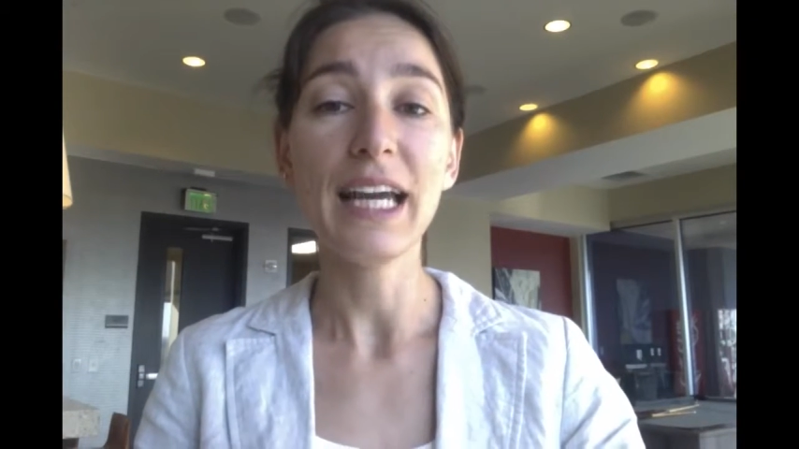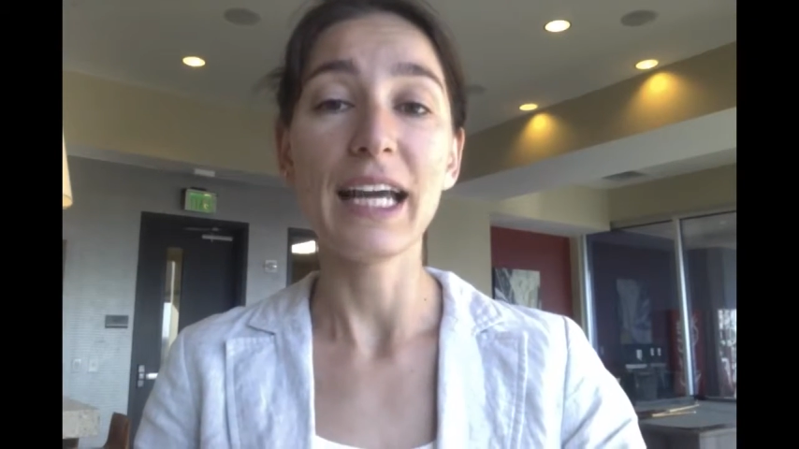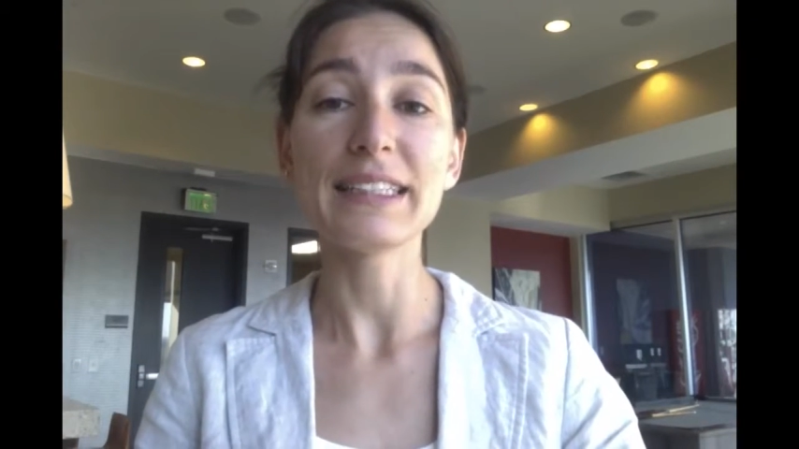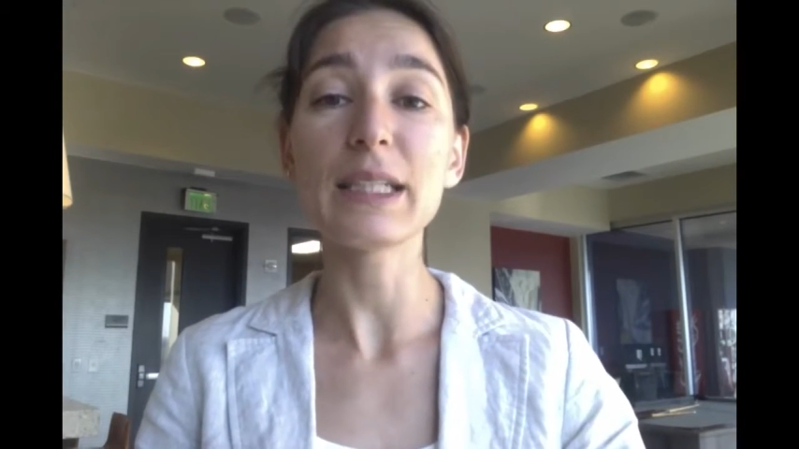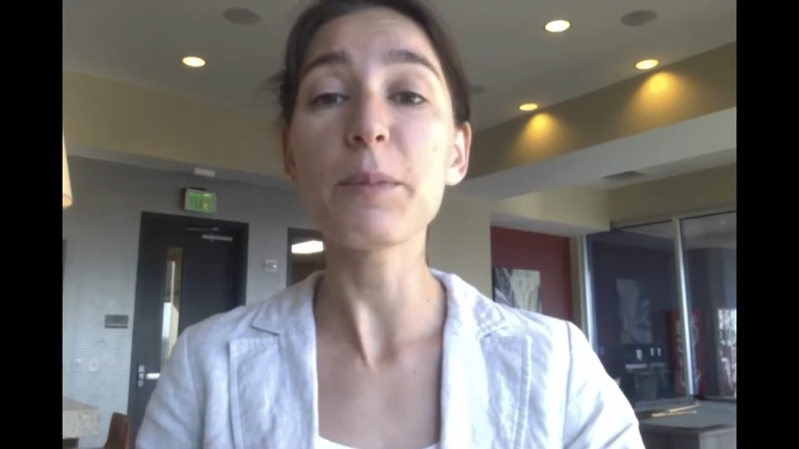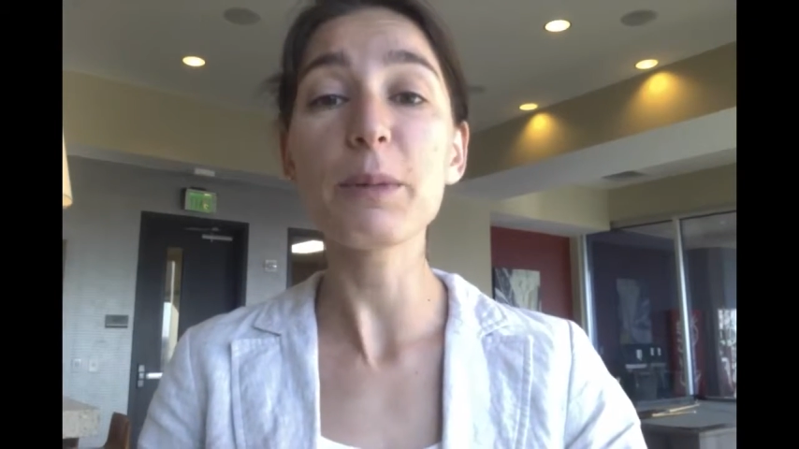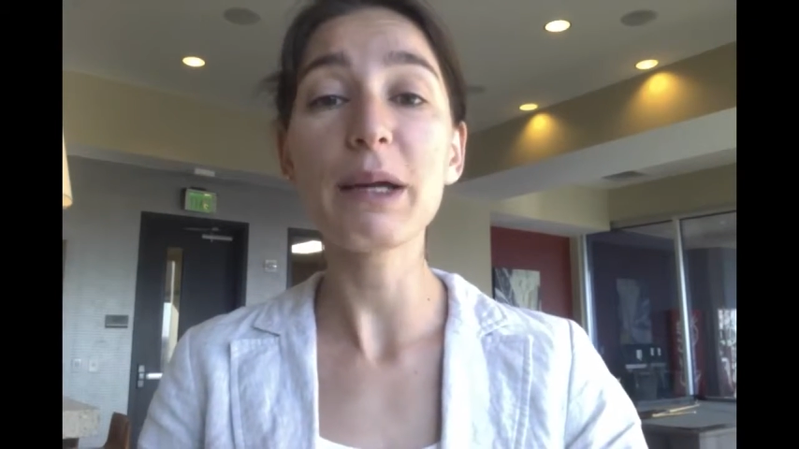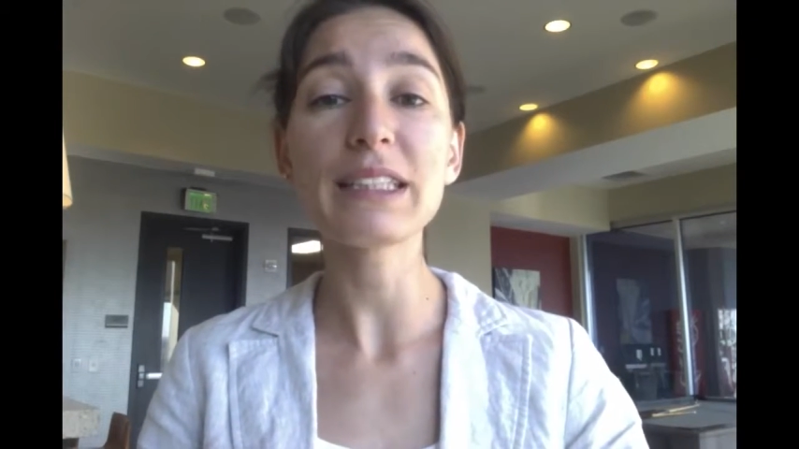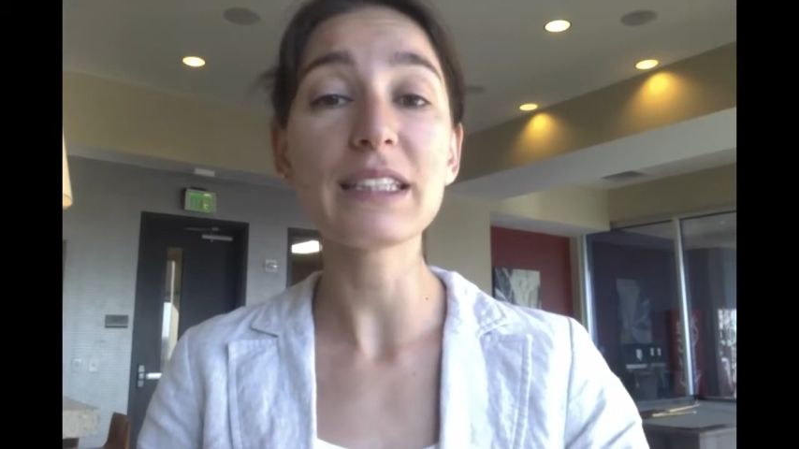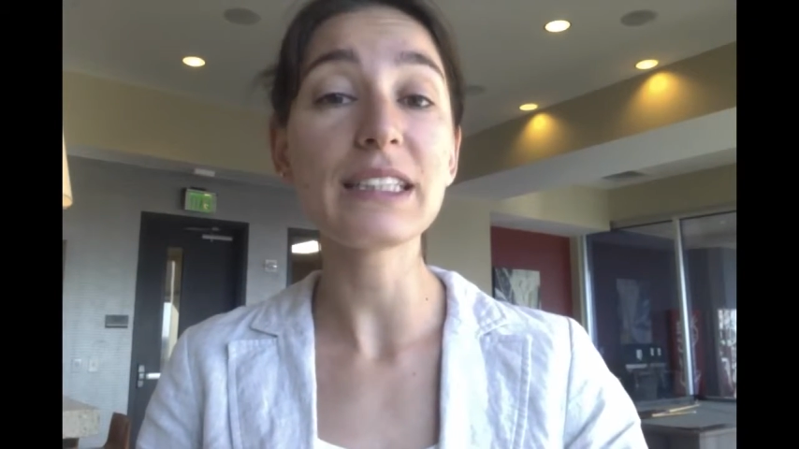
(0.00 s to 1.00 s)
and
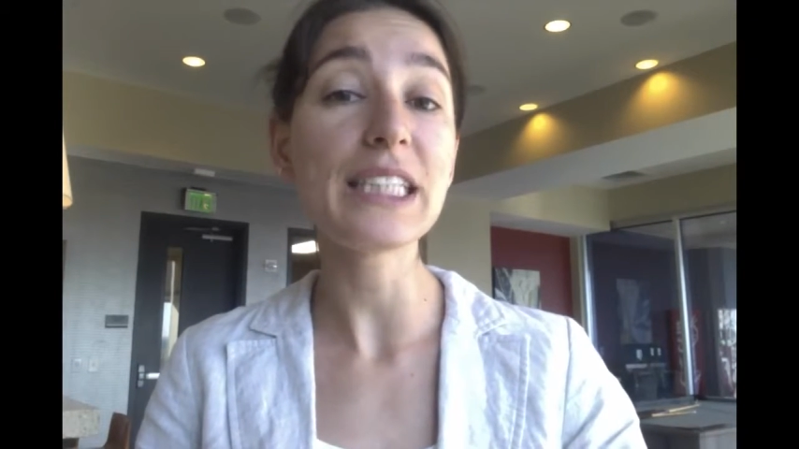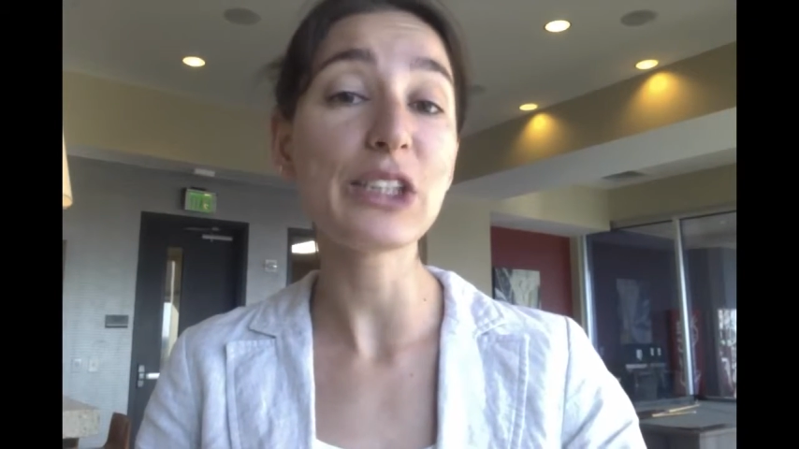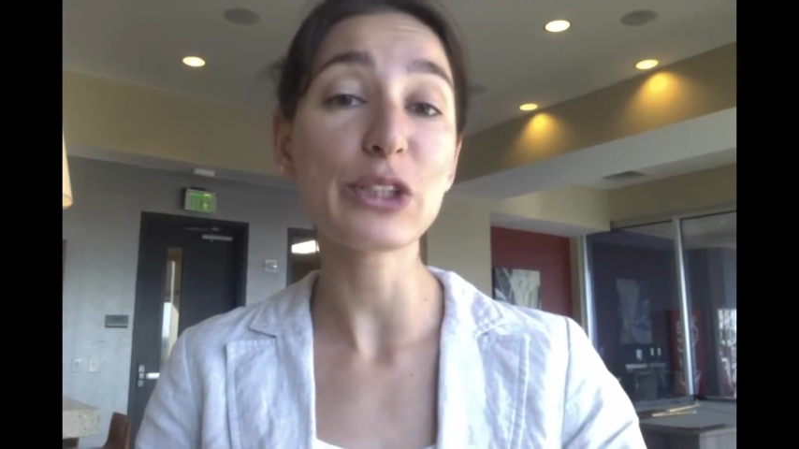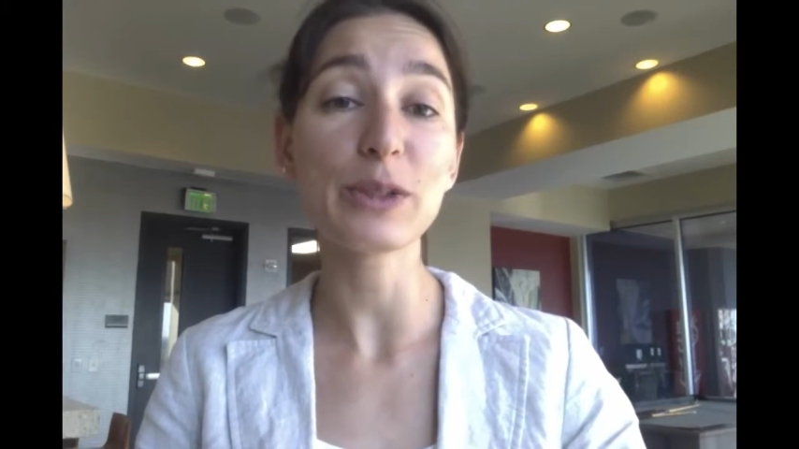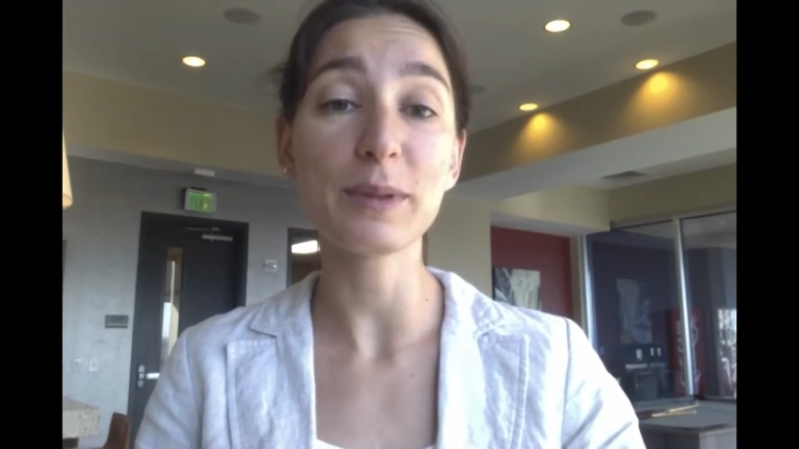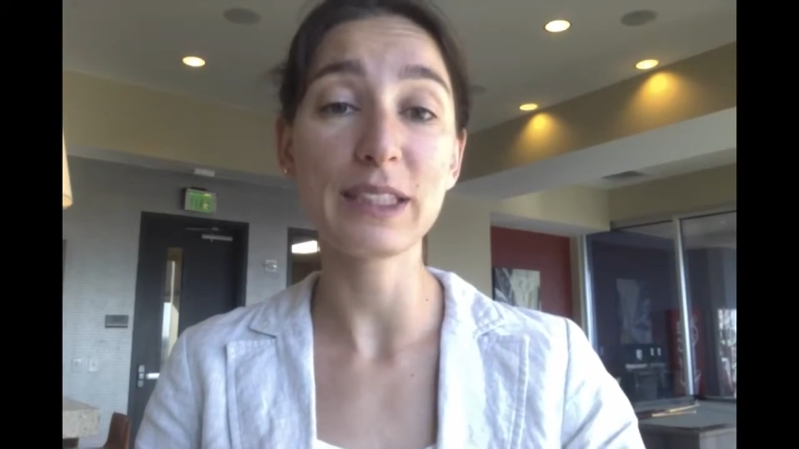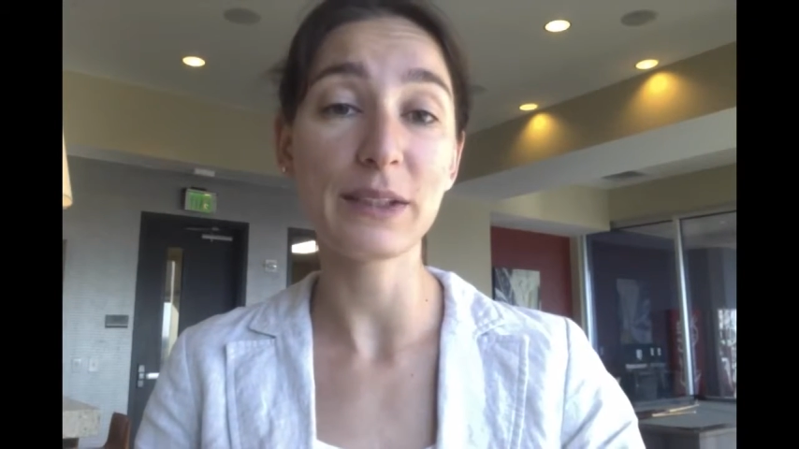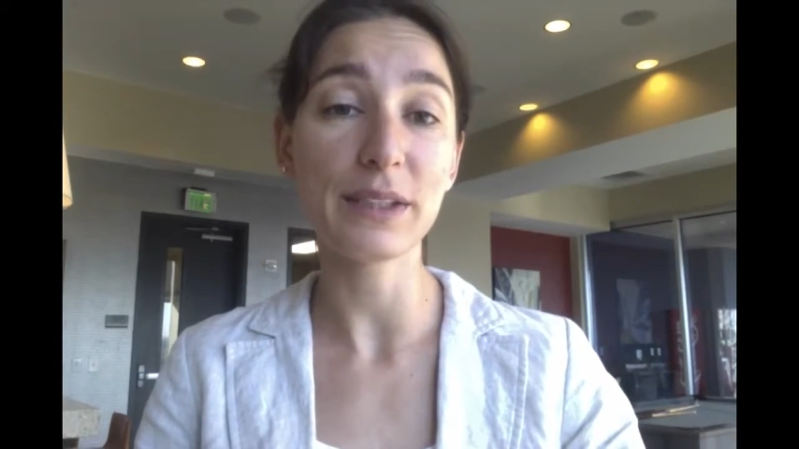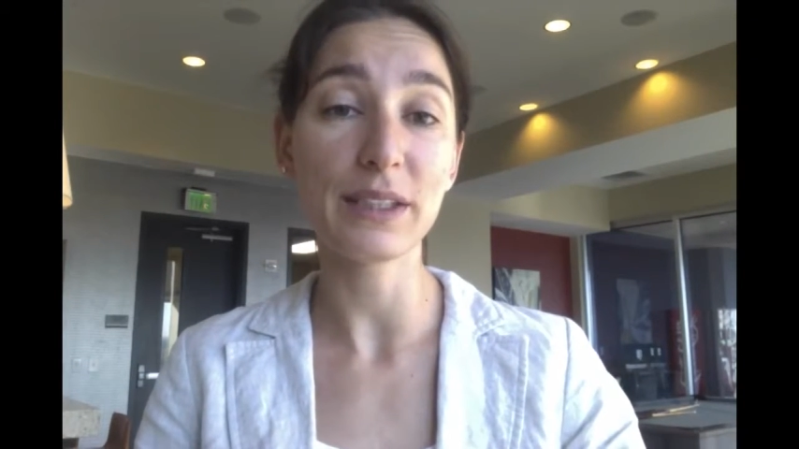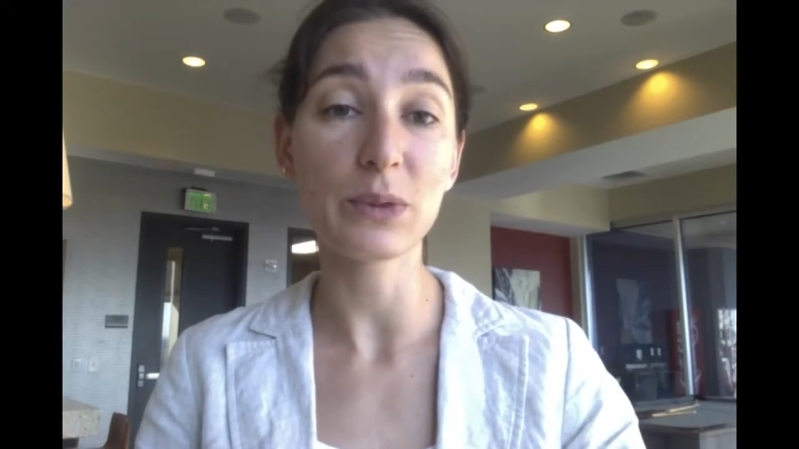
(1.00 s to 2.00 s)
supplemental teachers'
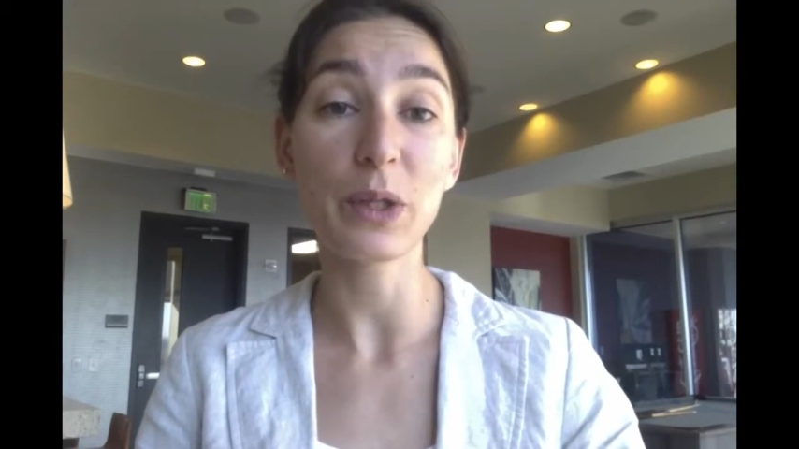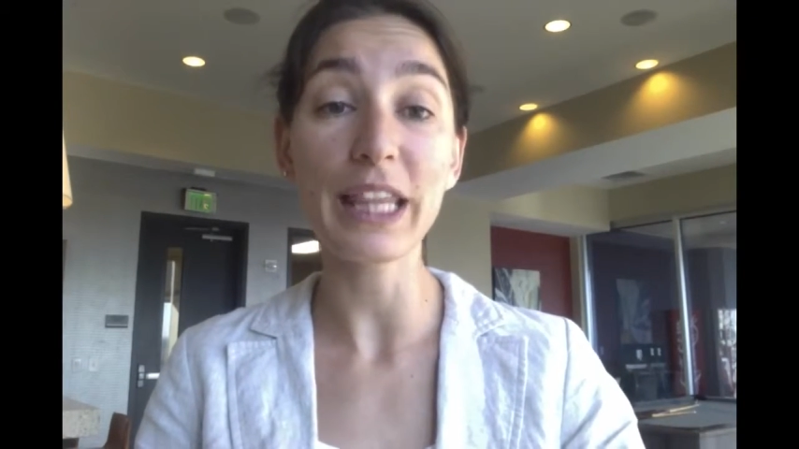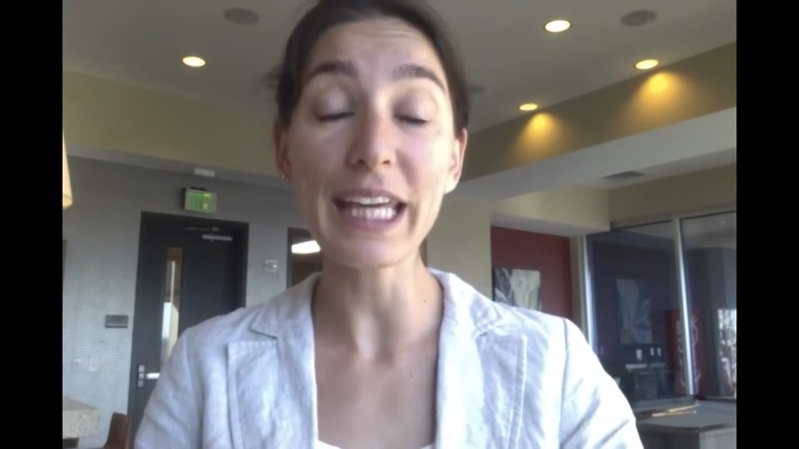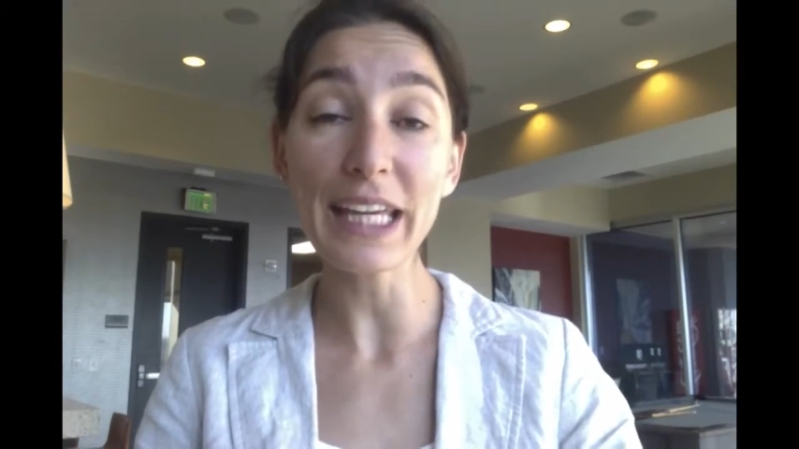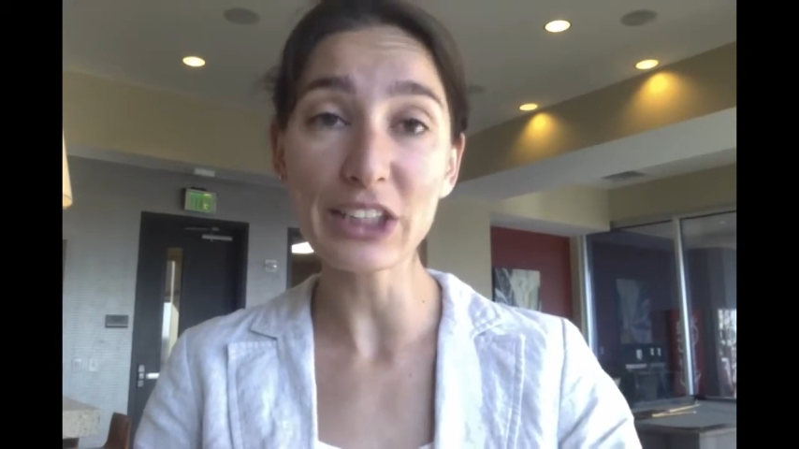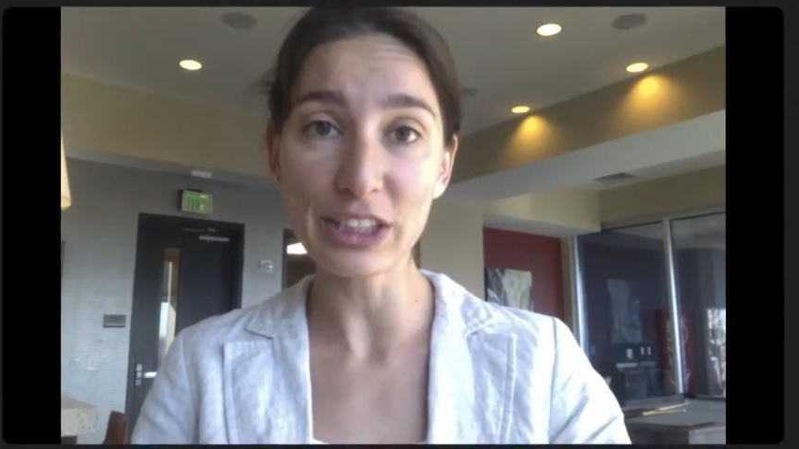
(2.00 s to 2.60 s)
materials with each